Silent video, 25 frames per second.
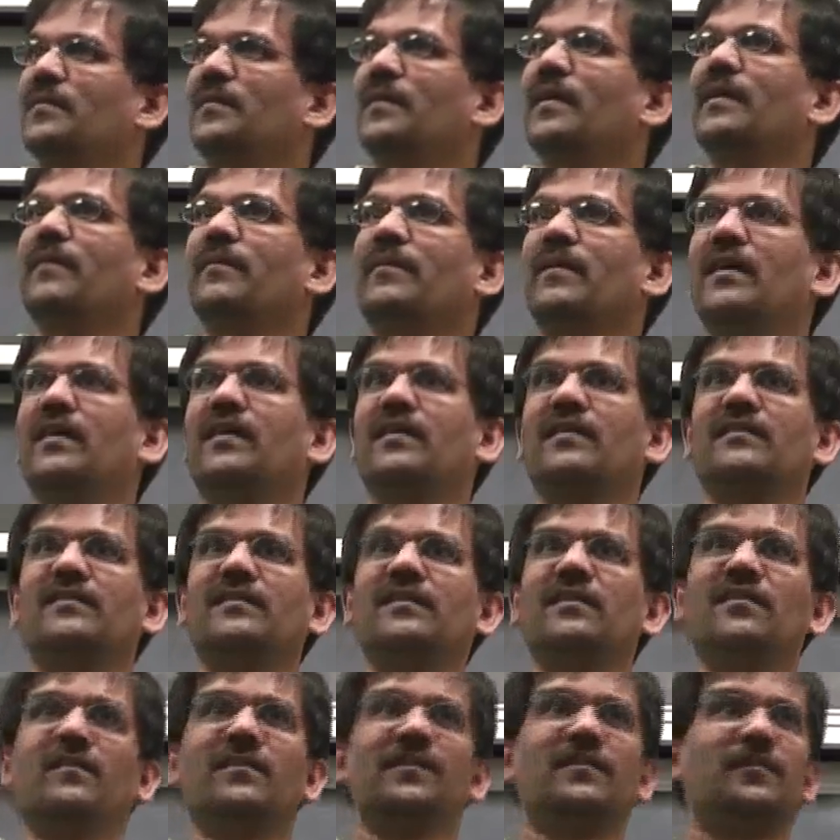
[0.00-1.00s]
spring break
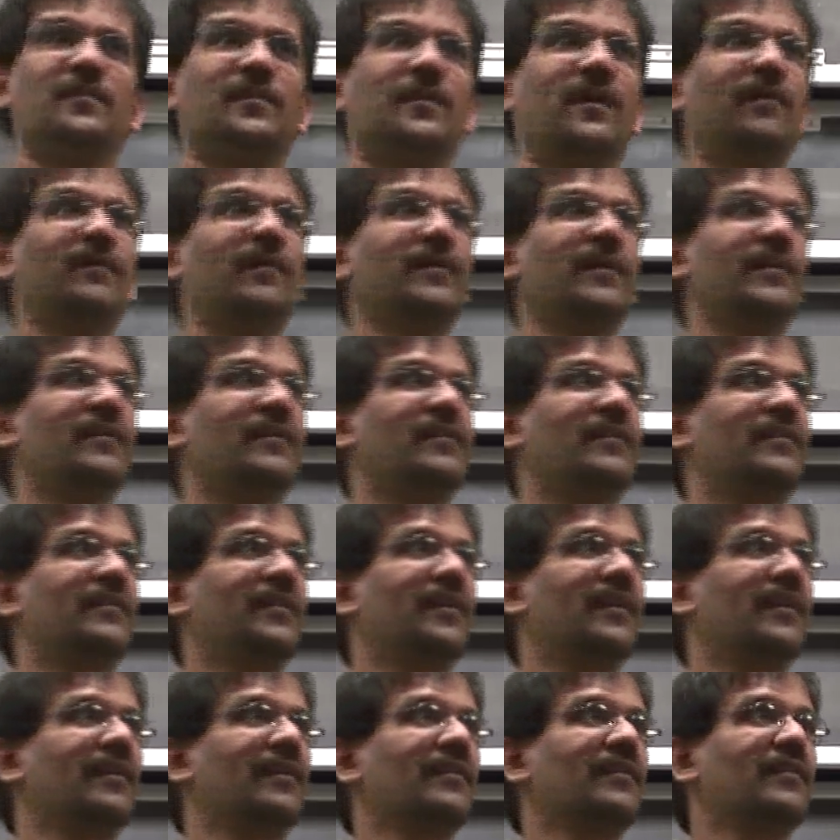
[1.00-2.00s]
because it's probably
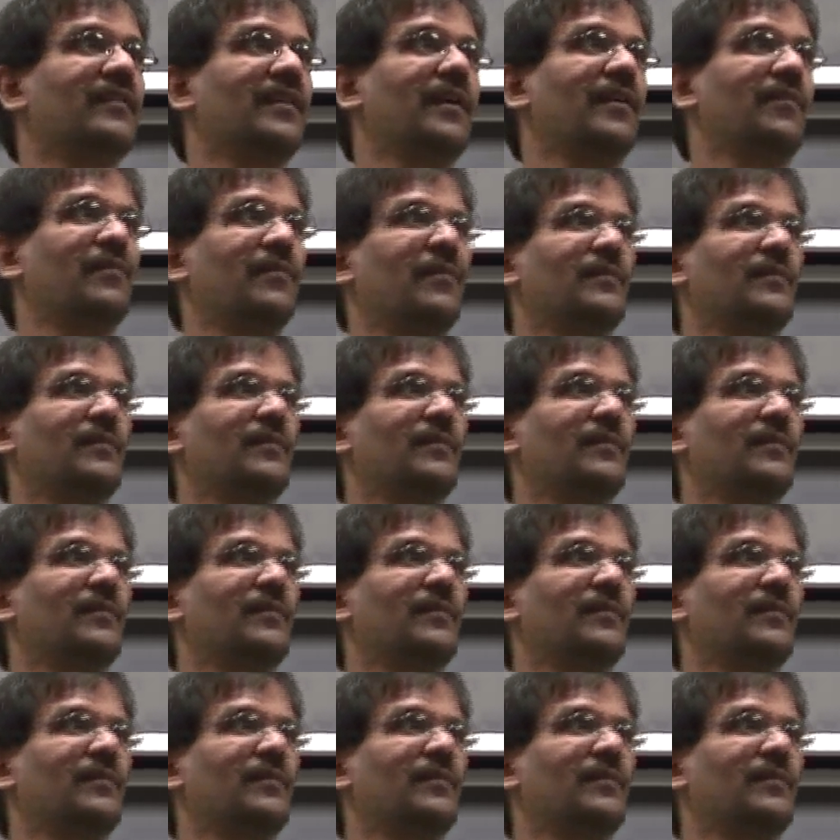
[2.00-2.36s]
taking time